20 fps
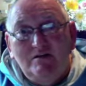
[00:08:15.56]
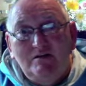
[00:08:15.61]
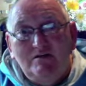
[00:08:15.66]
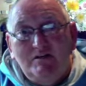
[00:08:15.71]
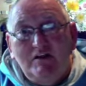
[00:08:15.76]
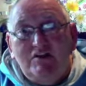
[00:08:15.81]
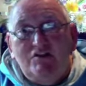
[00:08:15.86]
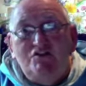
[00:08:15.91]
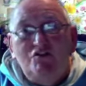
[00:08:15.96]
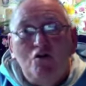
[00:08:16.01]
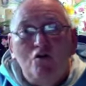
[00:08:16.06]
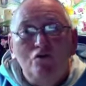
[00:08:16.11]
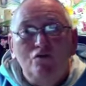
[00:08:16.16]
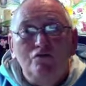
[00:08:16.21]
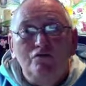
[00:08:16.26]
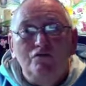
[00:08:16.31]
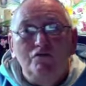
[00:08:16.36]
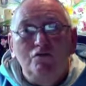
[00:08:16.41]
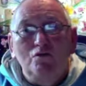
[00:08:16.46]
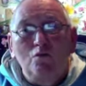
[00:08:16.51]
They
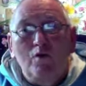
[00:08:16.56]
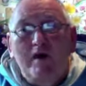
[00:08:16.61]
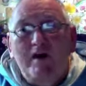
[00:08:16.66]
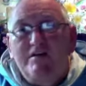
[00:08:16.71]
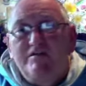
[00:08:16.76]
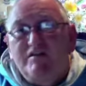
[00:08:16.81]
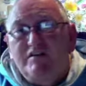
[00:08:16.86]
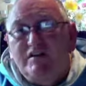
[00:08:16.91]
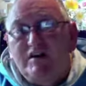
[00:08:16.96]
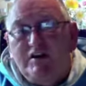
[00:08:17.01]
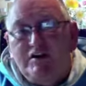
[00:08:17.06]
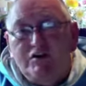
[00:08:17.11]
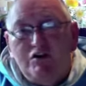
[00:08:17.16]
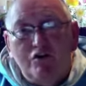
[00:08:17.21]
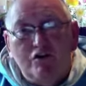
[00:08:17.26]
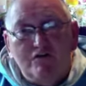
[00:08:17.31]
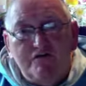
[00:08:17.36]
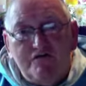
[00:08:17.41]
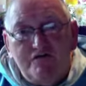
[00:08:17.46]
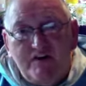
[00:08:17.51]
don't wave it in
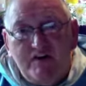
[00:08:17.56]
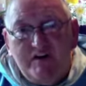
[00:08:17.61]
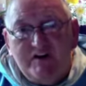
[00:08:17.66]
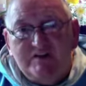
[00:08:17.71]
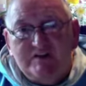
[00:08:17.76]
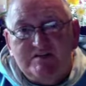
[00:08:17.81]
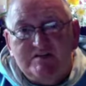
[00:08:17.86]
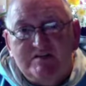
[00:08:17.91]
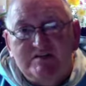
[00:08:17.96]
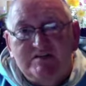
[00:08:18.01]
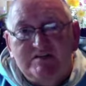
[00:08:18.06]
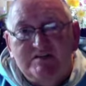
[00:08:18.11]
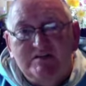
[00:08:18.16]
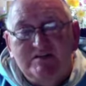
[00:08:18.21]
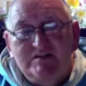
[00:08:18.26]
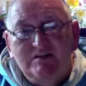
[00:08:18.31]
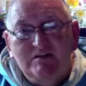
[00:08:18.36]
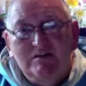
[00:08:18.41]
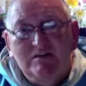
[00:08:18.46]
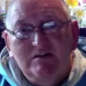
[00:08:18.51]
your face.
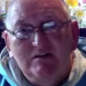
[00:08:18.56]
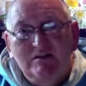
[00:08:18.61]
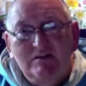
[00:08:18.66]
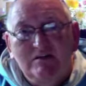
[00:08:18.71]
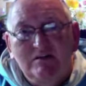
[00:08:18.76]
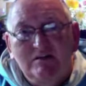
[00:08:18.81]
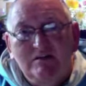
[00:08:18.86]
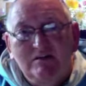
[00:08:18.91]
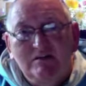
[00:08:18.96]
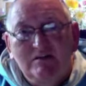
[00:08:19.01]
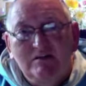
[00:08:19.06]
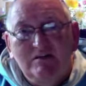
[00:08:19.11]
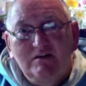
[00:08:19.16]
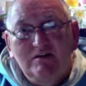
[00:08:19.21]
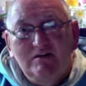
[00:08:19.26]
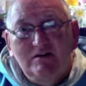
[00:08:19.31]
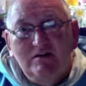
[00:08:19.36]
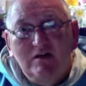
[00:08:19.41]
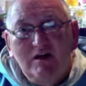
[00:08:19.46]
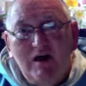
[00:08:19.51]

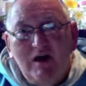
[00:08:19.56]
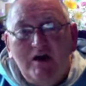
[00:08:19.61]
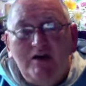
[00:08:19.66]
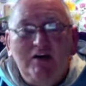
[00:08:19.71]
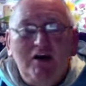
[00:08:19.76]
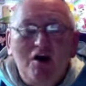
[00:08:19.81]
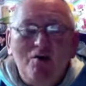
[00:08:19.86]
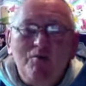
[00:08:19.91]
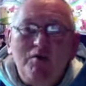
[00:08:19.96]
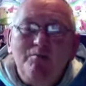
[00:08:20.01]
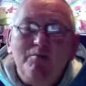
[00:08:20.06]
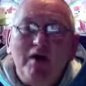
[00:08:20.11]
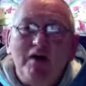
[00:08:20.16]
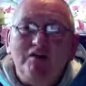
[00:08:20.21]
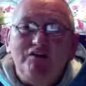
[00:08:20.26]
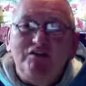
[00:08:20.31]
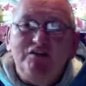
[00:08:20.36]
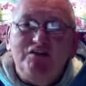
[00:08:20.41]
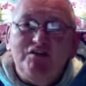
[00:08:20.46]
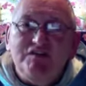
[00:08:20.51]
And coming
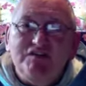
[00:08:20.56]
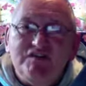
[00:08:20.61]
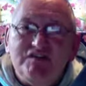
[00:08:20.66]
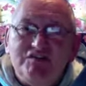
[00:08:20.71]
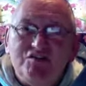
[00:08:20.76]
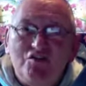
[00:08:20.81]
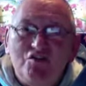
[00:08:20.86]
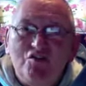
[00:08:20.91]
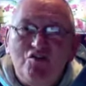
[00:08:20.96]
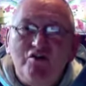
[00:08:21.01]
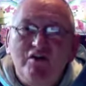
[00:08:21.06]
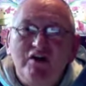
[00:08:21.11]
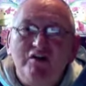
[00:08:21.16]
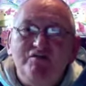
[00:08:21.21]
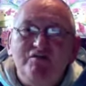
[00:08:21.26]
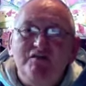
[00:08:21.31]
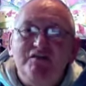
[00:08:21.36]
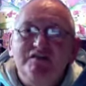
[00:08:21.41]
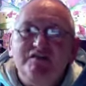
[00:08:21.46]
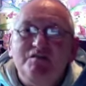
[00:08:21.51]
back to the story
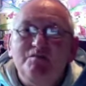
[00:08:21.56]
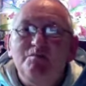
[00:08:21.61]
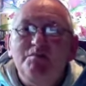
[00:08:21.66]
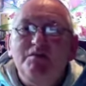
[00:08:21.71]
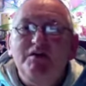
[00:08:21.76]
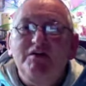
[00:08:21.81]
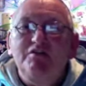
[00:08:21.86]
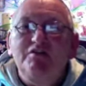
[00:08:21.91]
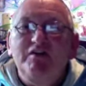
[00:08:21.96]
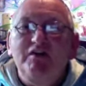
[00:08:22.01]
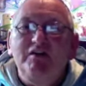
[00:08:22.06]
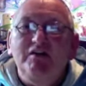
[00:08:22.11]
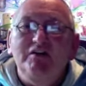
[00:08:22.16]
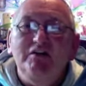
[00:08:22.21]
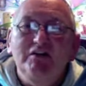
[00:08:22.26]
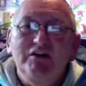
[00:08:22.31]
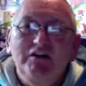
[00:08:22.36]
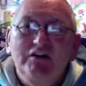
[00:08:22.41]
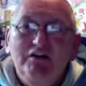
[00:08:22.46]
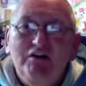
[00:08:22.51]
of the
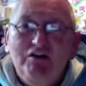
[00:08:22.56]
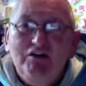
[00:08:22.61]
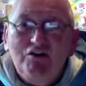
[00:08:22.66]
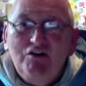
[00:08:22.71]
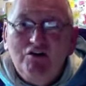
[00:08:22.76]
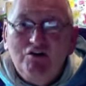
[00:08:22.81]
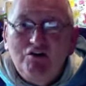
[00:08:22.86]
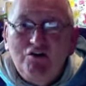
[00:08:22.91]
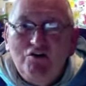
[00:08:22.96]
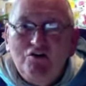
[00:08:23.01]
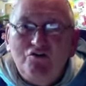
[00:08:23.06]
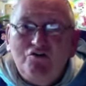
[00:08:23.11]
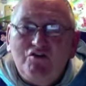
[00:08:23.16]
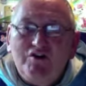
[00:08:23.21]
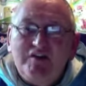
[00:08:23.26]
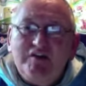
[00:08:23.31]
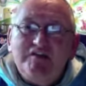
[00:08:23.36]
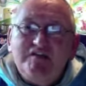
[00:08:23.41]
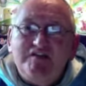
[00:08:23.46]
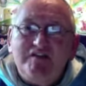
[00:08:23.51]
superior who
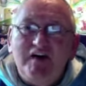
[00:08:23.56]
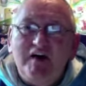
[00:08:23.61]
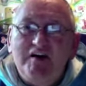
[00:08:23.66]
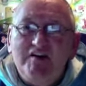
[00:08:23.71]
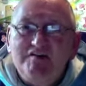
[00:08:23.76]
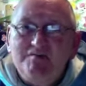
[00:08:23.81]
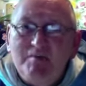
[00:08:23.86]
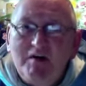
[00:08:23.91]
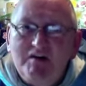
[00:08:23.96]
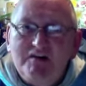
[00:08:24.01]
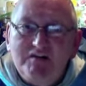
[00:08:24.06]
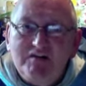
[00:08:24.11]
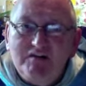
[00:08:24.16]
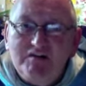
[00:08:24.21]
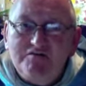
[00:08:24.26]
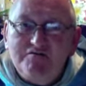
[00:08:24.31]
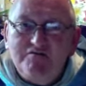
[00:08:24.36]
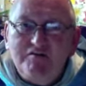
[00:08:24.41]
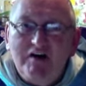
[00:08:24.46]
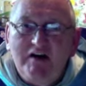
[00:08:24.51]
criticized my
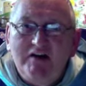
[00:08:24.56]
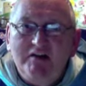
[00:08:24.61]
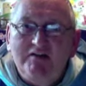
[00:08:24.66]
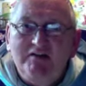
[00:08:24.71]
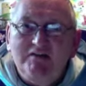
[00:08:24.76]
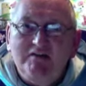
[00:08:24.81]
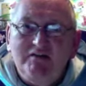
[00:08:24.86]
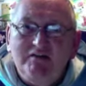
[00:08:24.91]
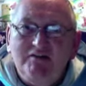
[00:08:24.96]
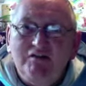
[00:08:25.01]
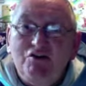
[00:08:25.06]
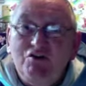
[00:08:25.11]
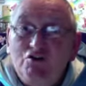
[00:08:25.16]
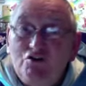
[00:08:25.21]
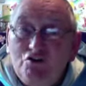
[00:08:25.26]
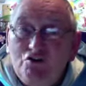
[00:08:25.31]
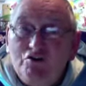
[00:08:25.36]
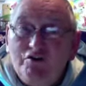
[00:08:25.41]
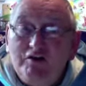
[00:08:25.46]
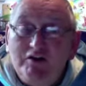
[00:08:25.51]
dear friend, the
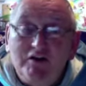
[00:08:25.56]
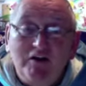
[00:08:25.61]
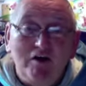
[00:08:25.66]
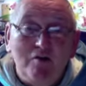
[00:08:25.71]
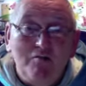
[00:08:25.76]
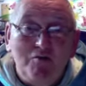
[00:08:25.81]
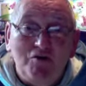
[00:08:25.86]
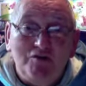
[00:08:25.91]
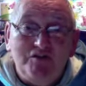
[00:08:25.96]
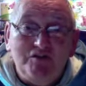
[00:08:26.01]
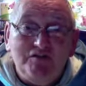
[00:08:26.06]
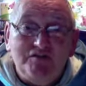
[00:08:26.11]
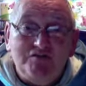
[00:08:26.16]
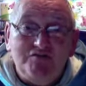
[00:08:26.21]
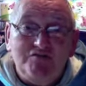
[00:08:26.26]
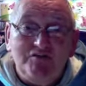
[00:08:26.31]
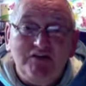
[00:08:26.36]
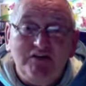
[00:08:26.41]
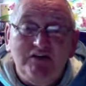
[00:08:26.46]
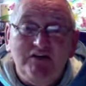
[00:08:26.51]
cook in our
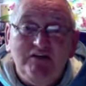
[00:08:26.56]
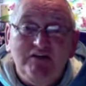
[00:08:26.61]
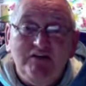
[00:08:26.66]
monastery,